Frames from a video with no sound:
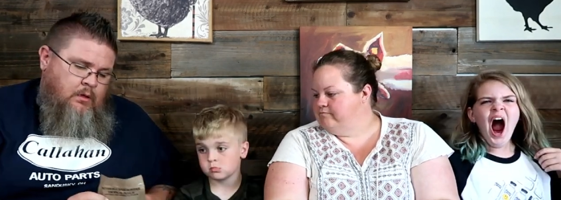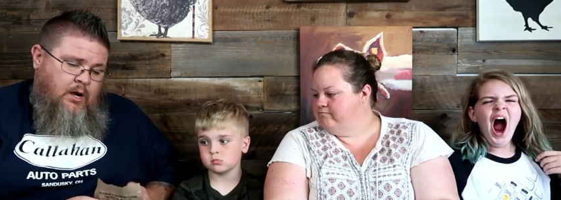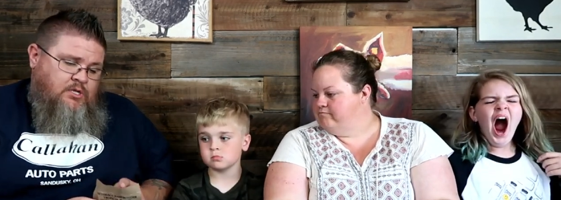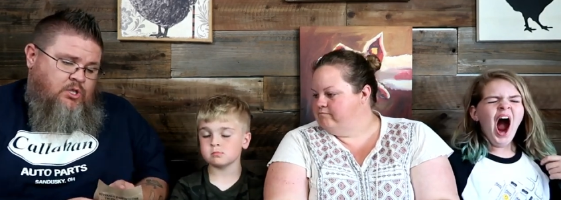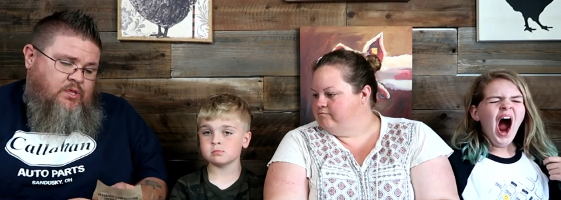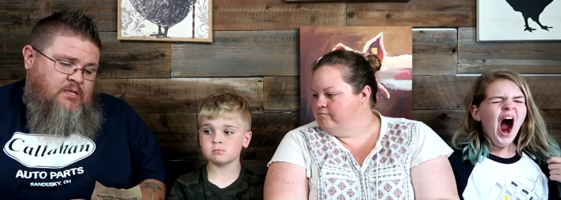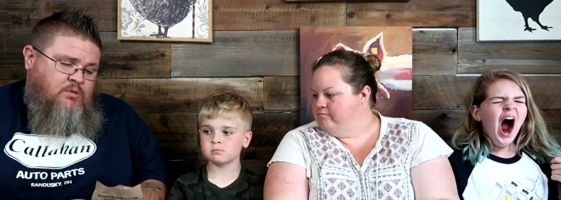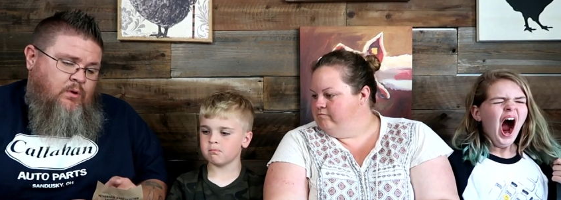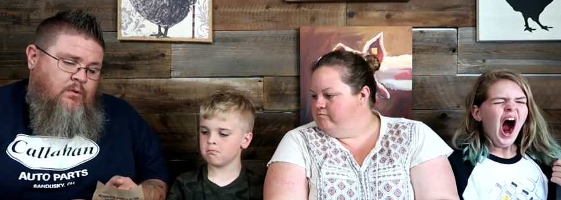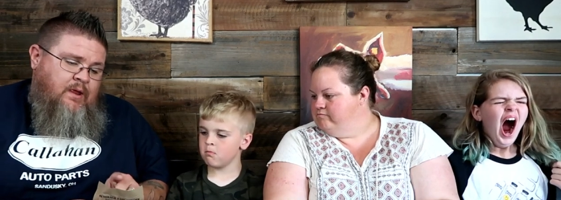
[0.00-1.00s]
Speaker 1: All right, so
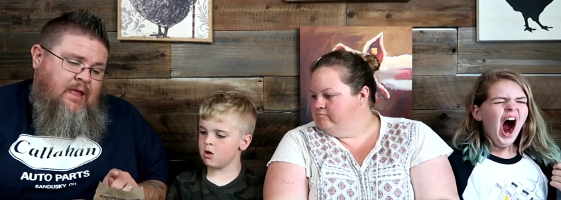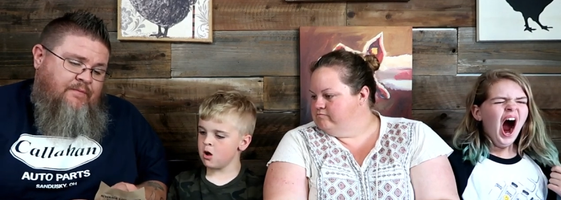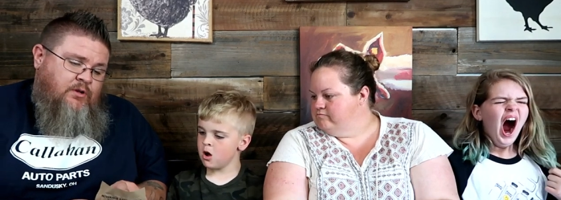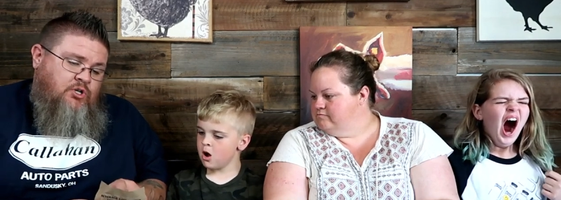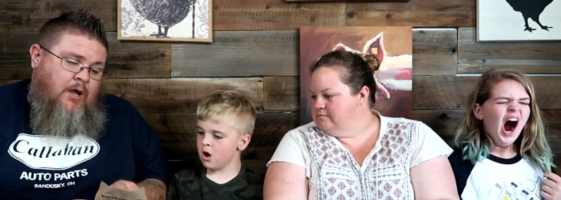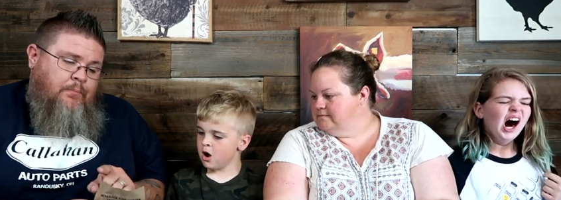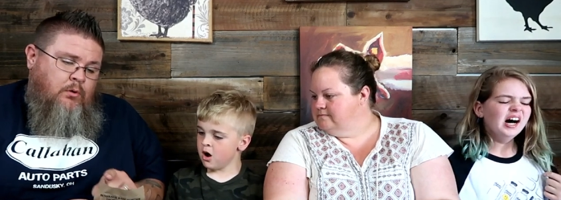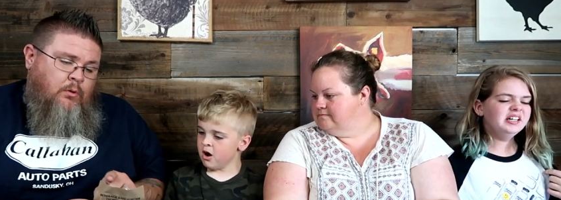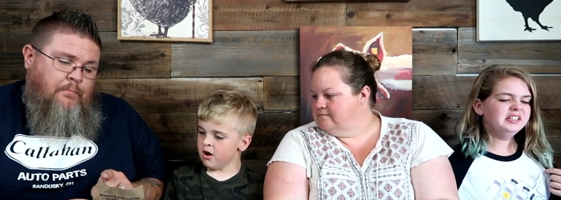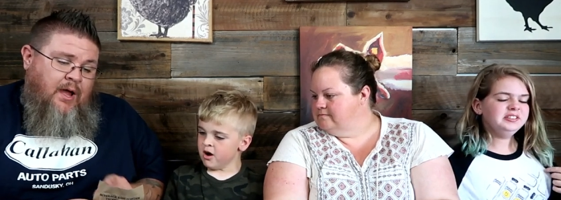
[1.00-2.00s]
this one we have a
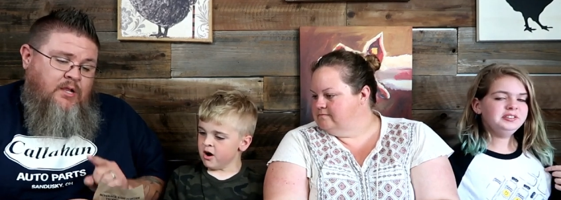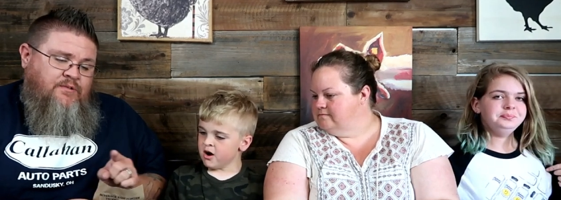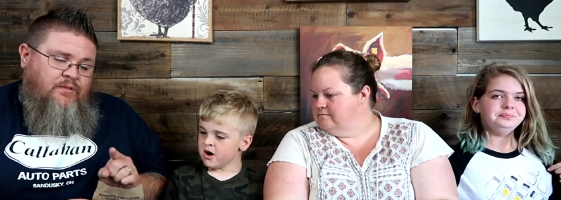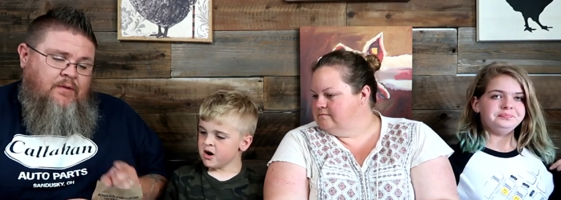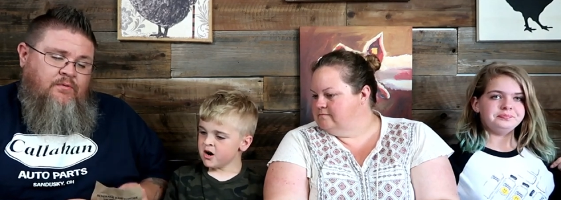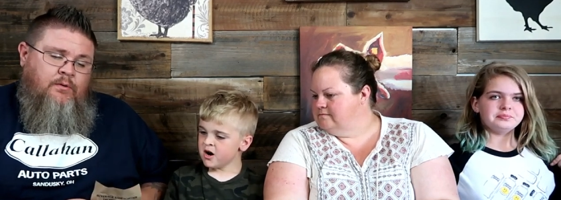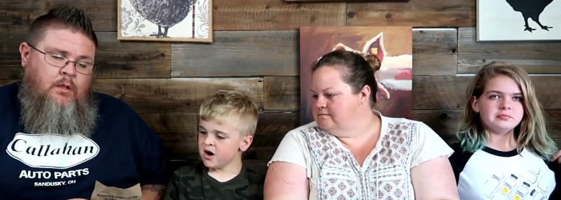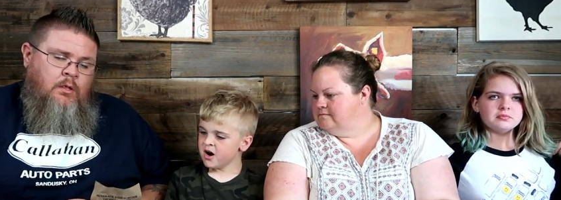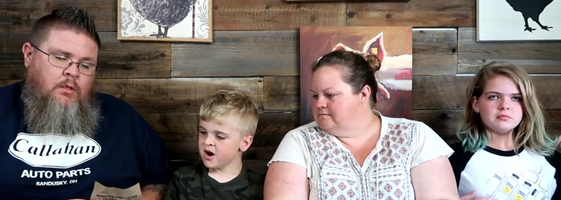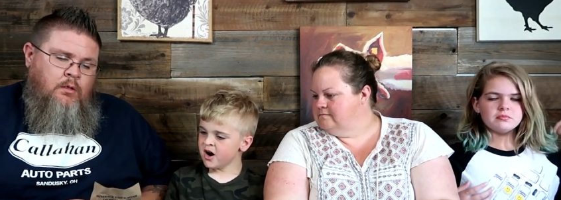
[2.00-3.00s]
tropical punch
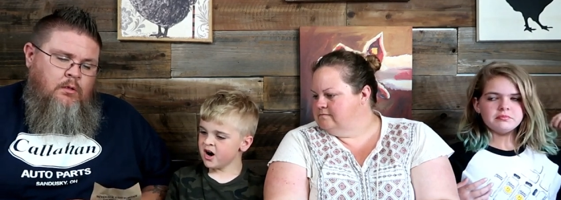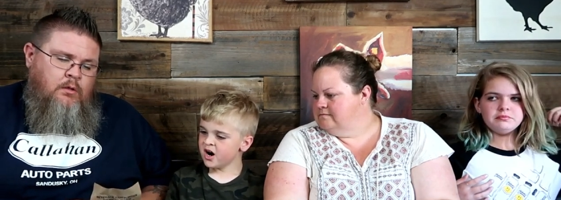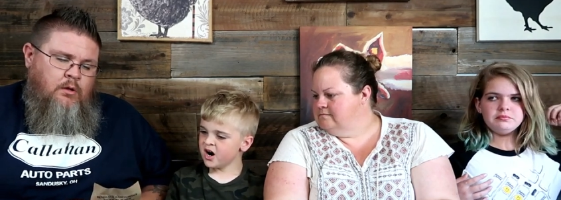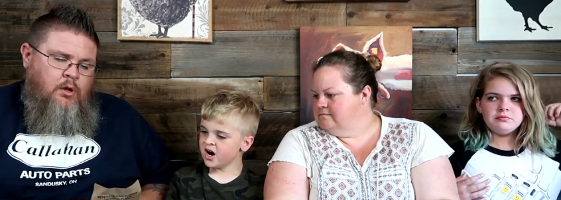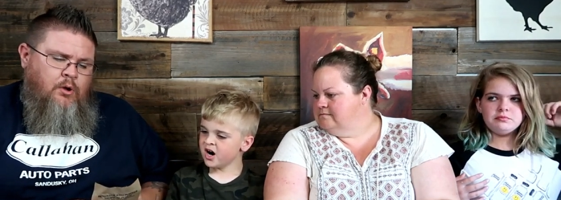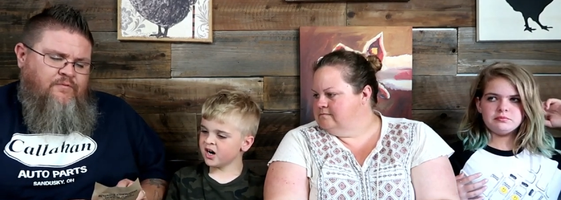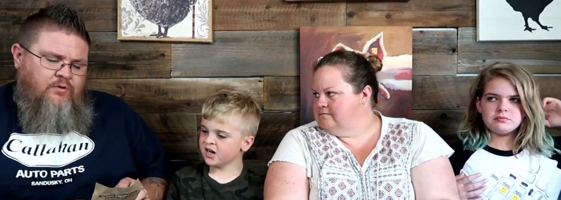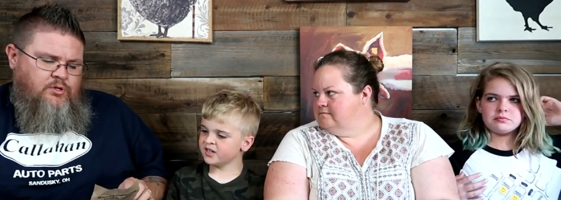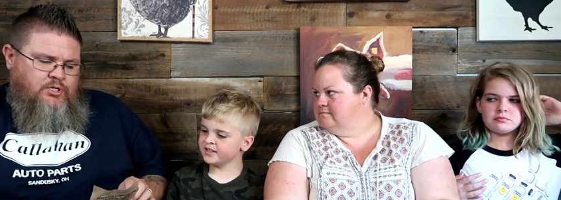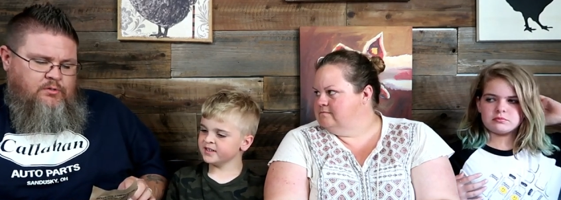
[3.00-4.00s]
flavored no
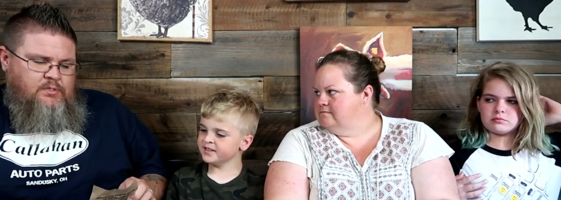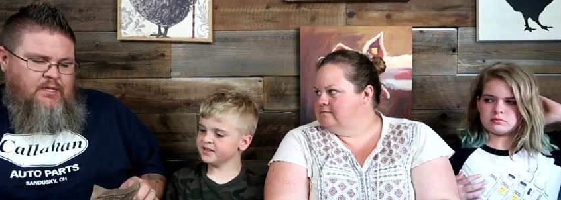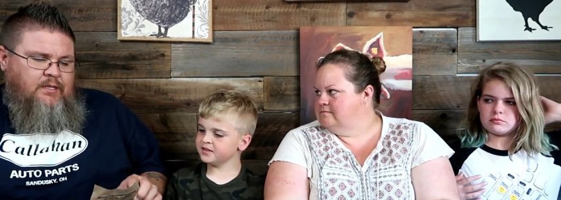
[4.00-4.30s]
fruit juice.